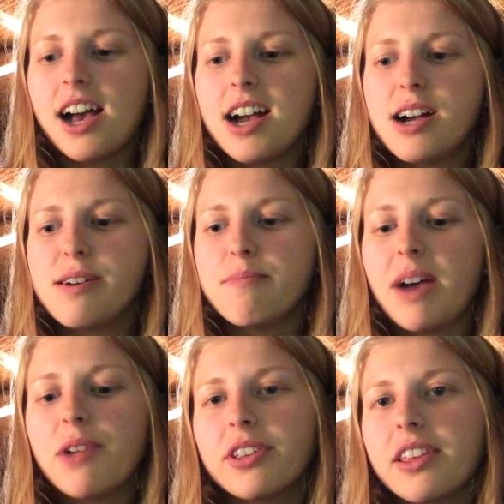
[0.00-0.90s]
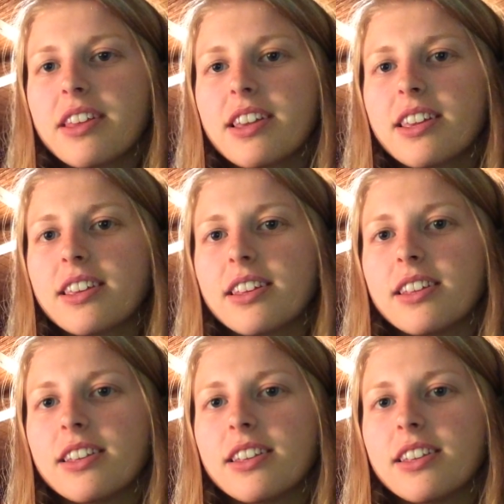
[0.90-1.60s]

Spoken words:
I really think,